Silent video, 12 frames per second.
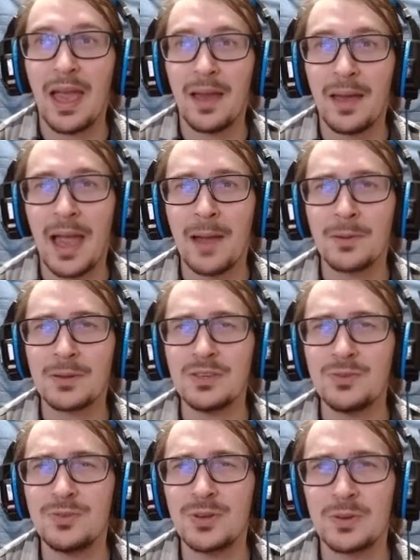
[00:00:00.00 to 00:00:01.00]
How do
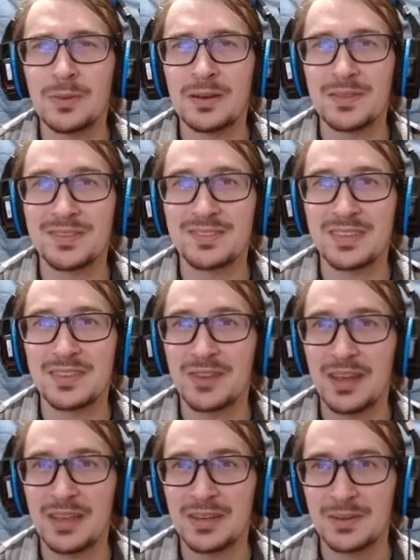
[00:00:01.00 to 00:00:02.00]
you know about this stuff and
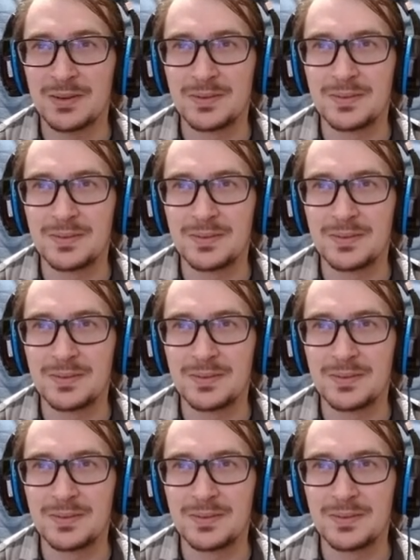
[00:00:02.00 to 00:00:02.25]
I don't?